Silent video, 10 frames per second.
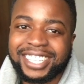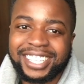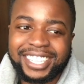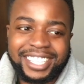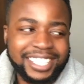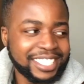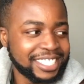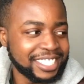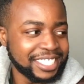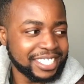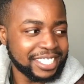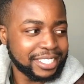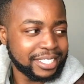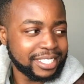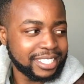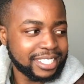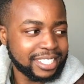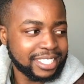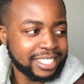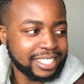
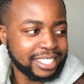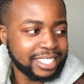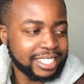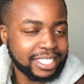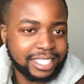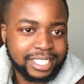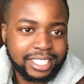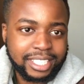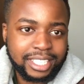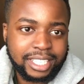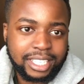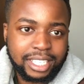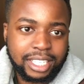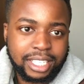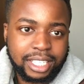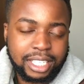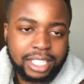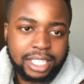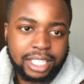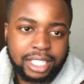
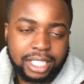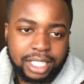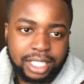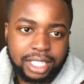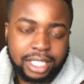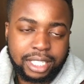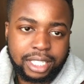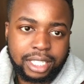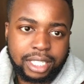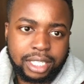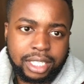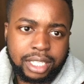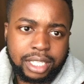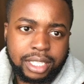(not speaking)